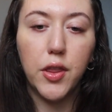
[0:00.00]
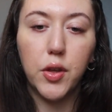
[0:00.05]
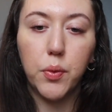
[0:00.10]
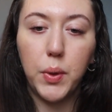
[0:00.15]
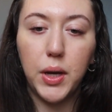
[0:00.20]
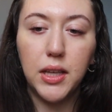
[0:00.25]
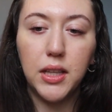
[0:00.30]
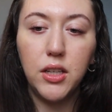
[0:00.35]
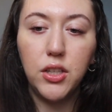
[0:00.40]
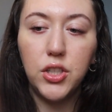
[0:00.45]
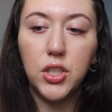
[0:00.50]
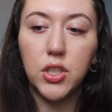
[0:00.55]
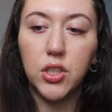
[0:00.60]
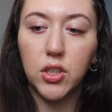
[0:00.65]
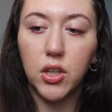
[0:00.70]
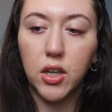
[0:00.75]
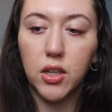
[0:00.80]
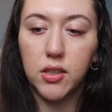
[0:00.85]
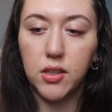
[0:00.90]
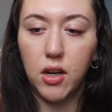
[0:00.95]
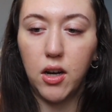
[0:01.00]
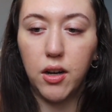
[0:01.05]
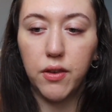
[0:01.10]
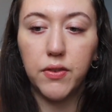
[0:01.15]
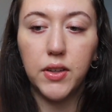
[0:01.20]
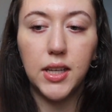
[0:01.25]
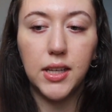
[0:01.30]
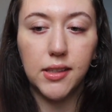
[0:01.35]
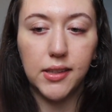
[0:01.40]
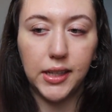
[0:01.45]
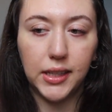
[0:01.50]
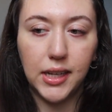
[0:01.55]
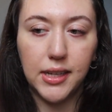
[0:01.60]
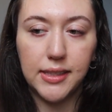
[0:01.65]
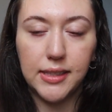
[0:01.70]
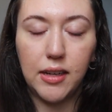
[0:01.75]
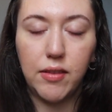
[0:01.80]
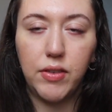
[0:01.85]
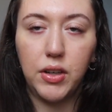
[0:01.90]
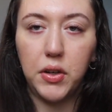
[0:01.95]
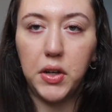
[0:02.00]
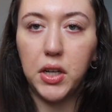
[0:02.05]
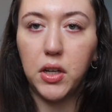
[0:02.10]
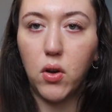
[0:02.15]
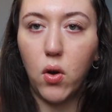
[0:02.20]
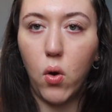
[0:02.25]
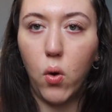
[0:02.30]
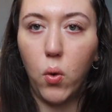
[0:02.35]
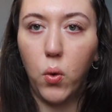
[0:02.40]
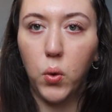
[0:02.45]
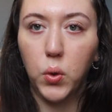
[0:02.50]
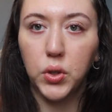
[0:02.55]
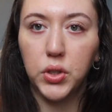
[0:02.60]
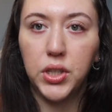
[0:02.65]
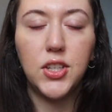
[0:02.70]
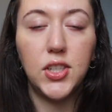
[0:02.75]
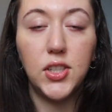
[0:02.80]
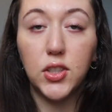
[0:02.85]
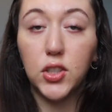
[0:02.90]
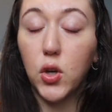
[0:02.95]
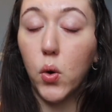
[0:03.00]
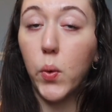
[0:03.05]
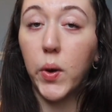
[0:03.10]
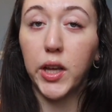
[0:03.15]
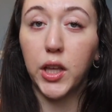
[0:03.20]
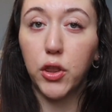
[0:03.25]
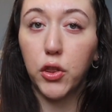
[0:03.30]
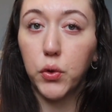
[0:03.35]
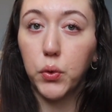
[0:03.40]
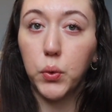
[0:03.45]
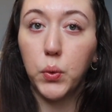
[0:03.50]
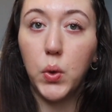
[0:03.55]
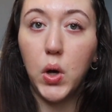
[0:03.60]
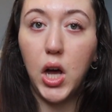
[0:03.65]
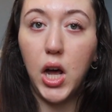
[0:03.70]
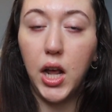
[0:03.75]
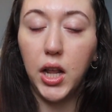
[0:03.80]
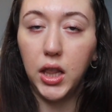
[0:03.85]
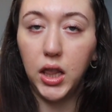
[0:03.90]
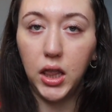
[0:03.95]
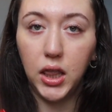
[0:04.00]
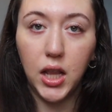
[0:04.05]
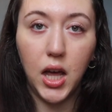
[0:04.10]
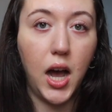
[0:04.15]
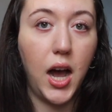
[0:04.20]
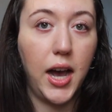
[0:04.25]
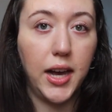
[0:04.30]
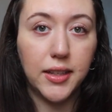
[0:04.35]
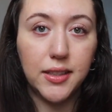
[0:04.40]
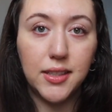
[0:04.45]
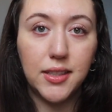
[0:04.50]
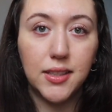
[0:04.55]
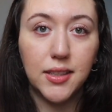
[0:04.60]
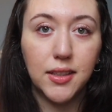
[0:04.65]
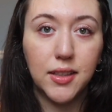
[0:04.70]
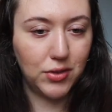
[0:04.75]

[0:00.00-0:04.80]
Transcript: the way that she starts off is, like I said, very cold. She's going through a lot.